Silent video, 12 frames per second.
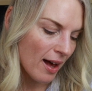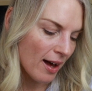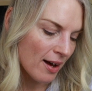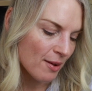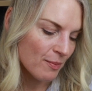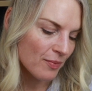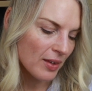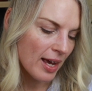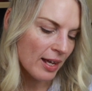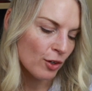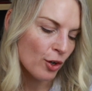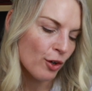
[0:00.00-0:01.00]
Um,
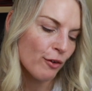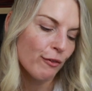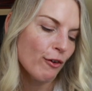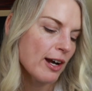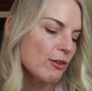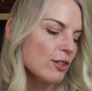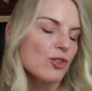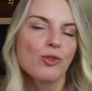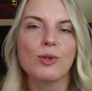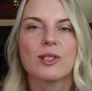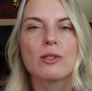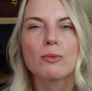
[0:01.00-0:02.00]
and her fragrance
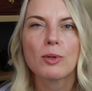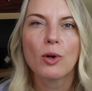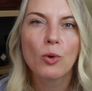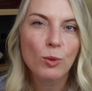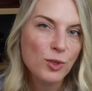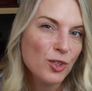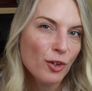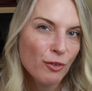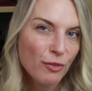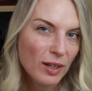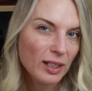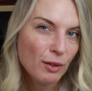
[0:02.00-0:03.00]
choices were also
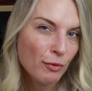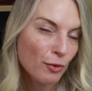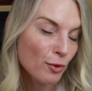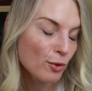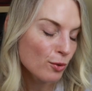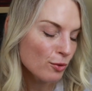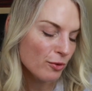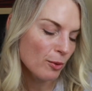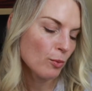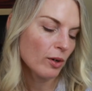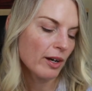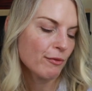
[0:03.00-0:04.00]
fairly frugal
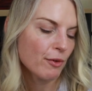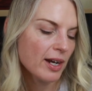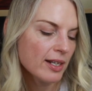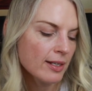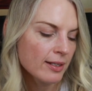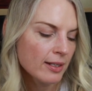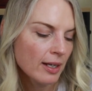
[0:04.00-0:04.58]
from what I've read.